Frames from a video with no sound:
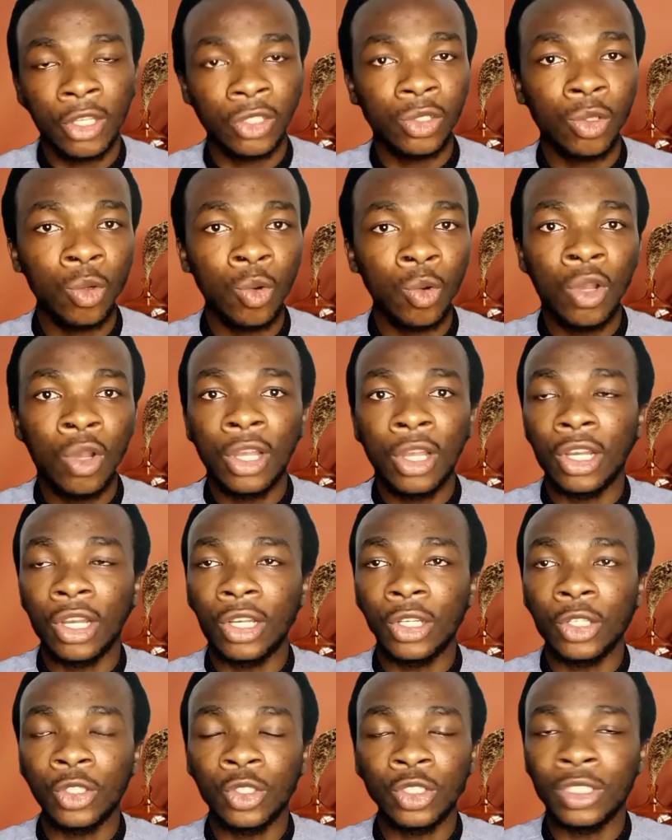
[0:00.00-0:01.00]
So
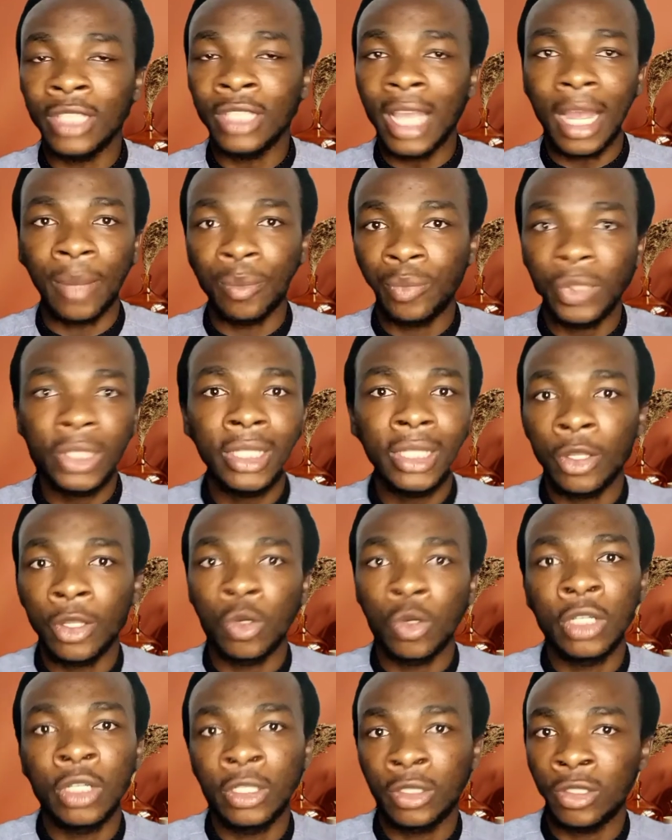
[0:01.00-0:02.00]
break down
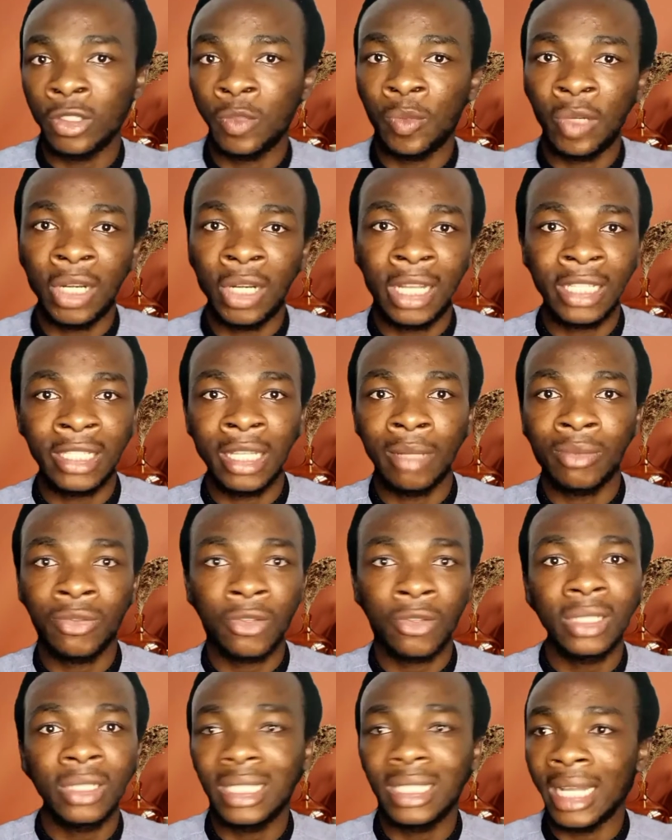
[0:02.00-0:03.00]
your goal into smaller steps.
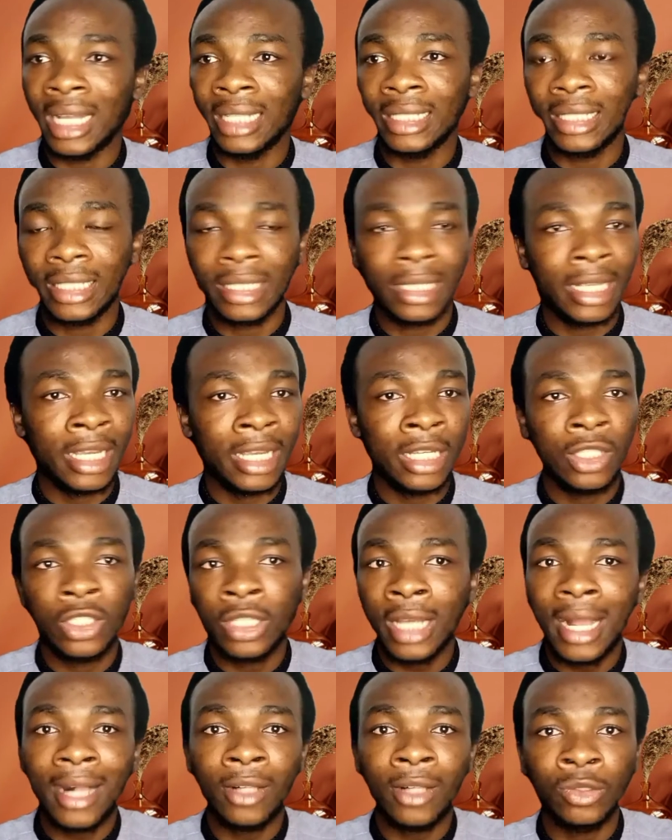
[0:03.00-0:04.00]
For instance, a
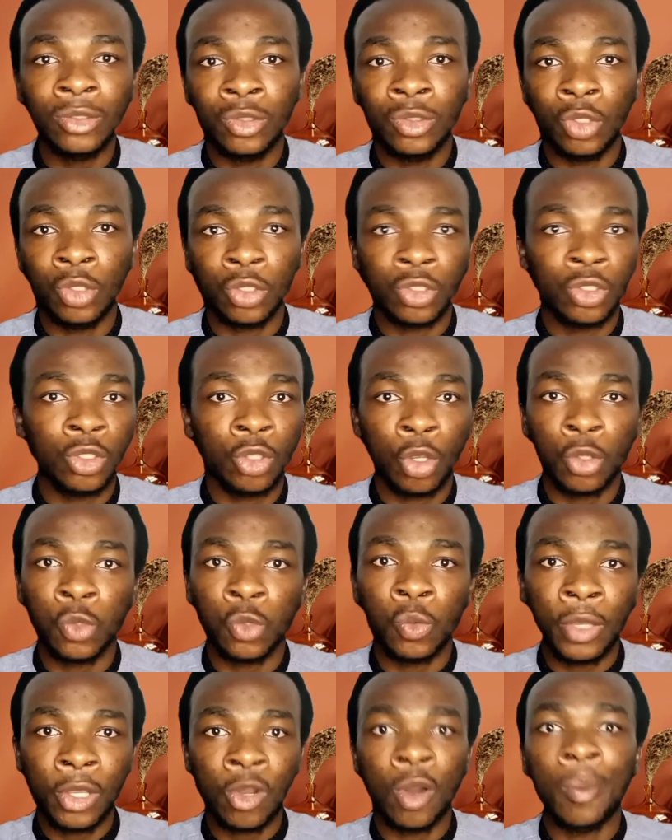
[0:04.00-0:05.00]
child does not
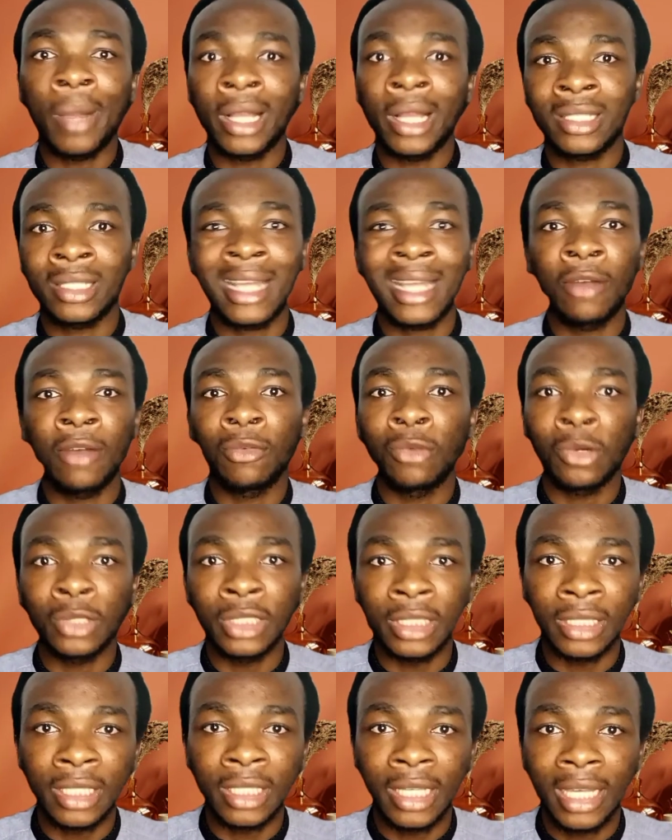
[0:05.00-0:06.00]
just wake up and start
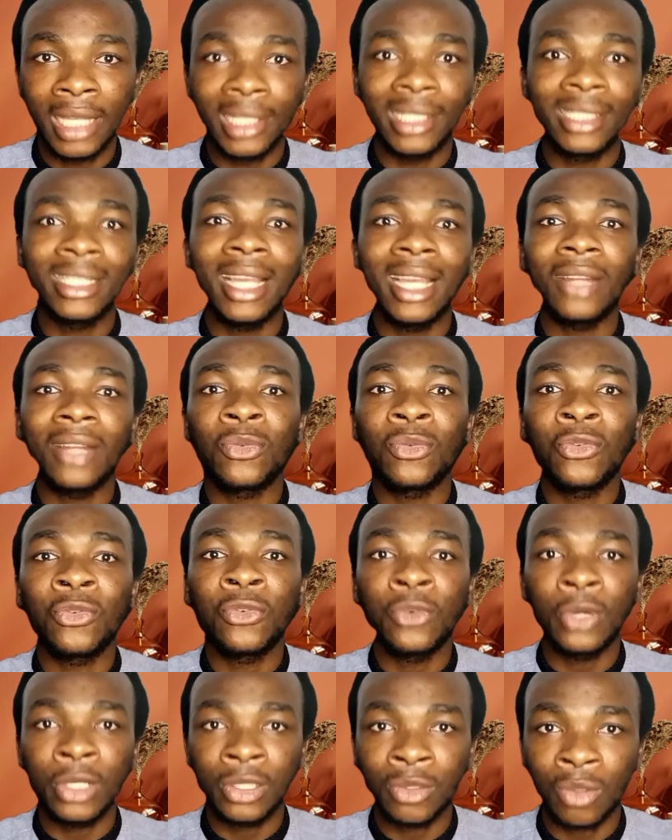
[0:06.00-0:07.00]
running. The child
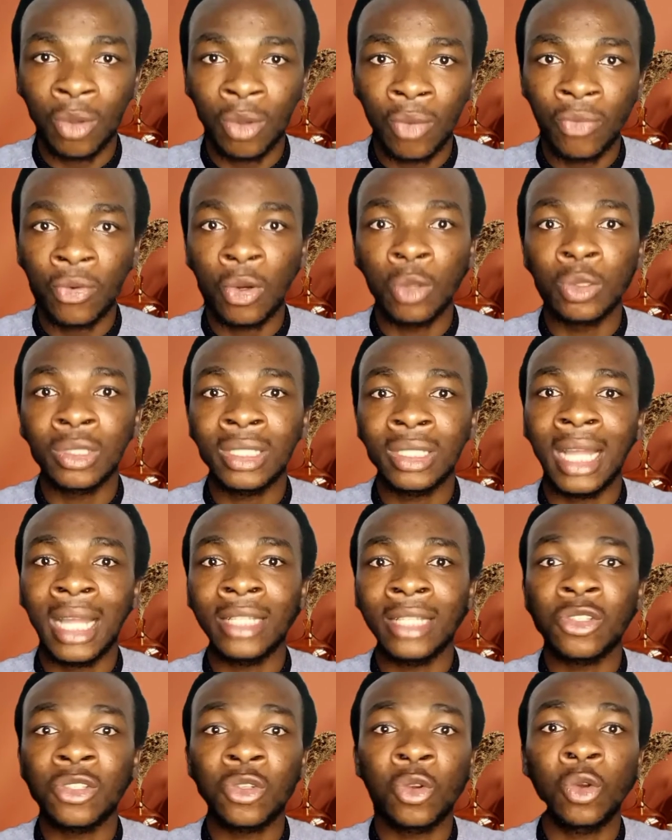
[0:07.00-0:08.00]
first of all
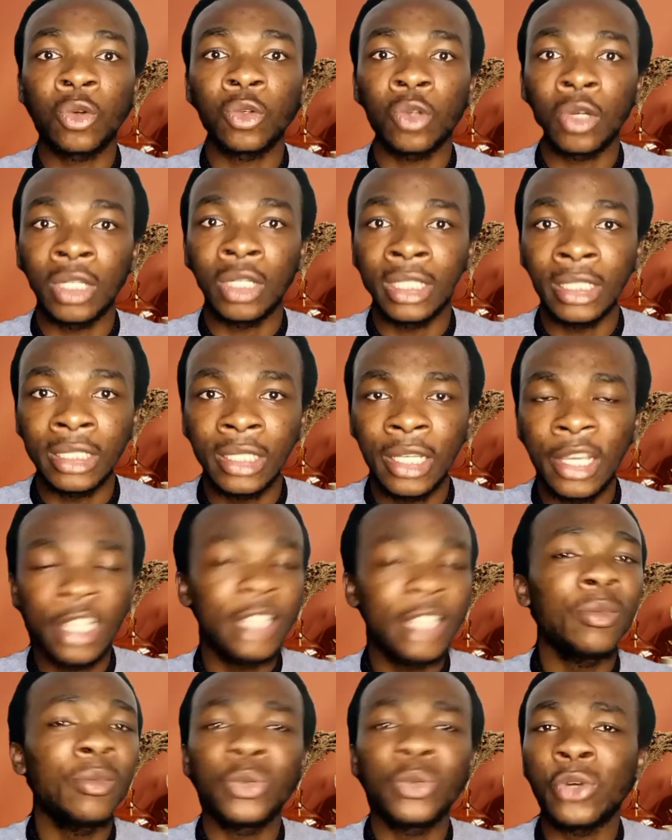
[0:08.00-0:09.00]
starts crawling.
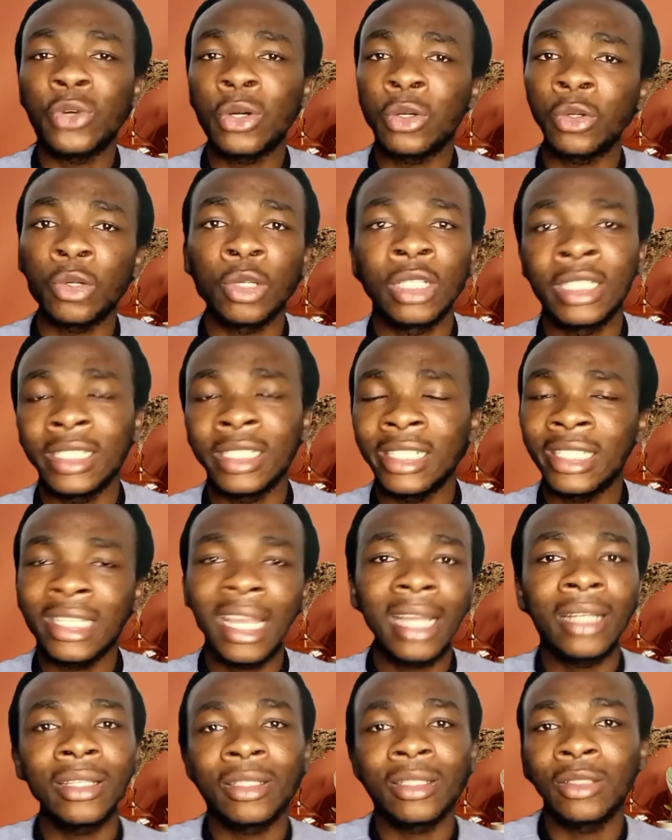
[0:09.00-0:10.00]
Even before crawling, the
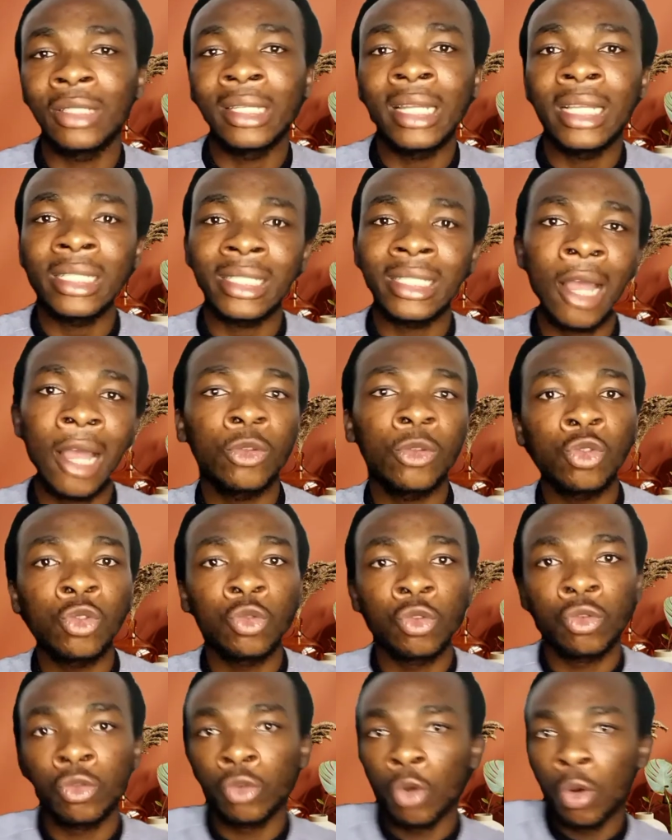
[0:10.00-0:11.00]
child learns how
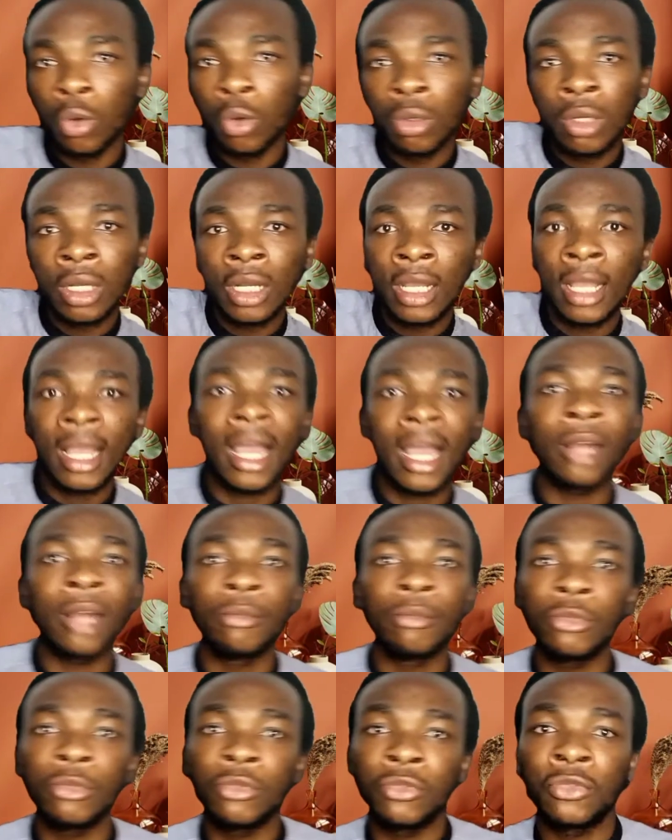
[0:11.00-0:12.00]
to roll
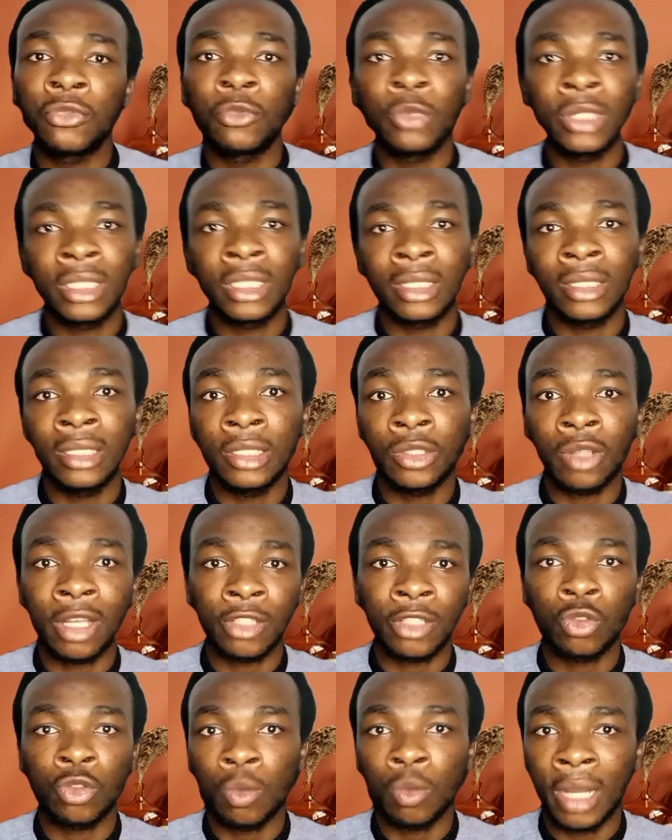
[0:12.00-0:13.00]
and move with his or
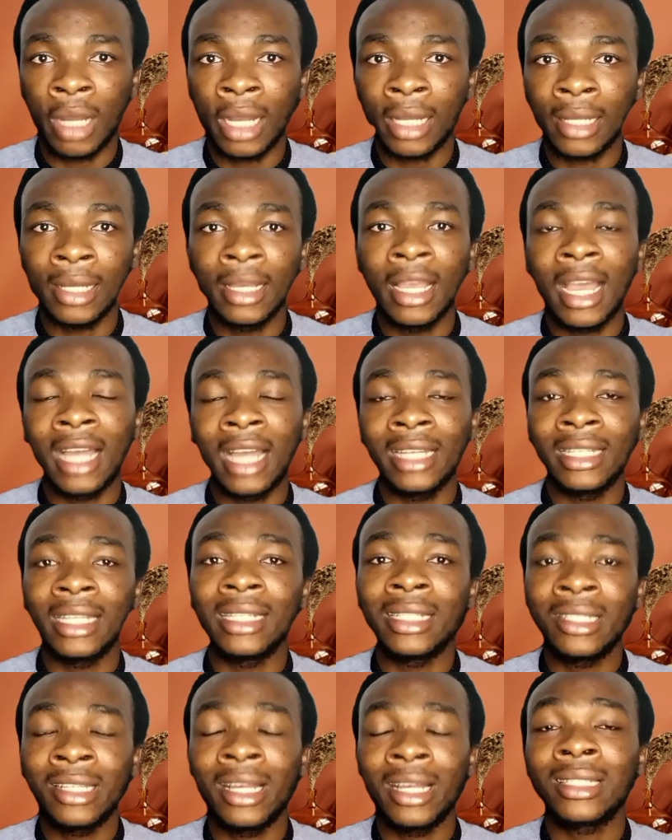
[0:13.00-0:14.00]
her stomach, and
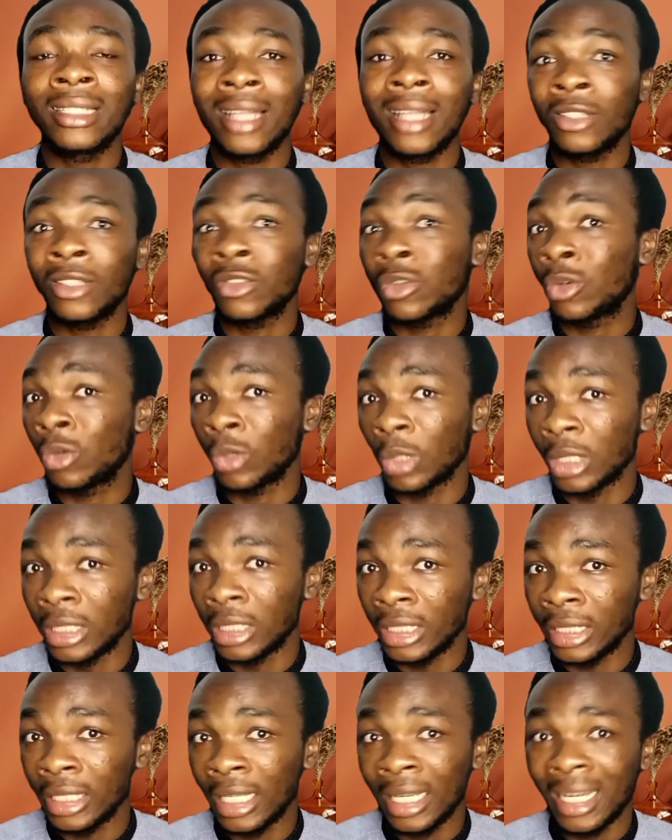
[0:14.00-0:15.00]
then the child starts
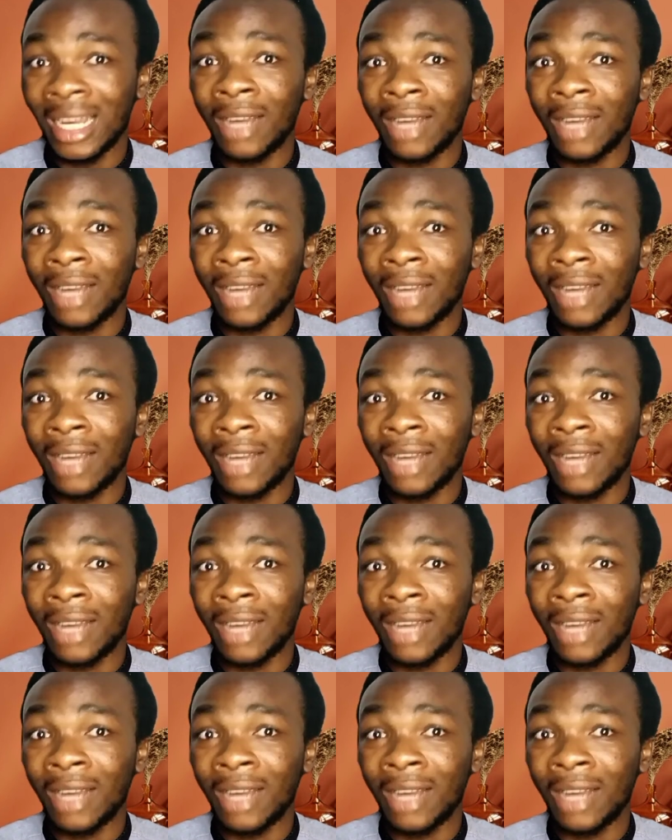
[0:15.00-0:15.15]
crawling.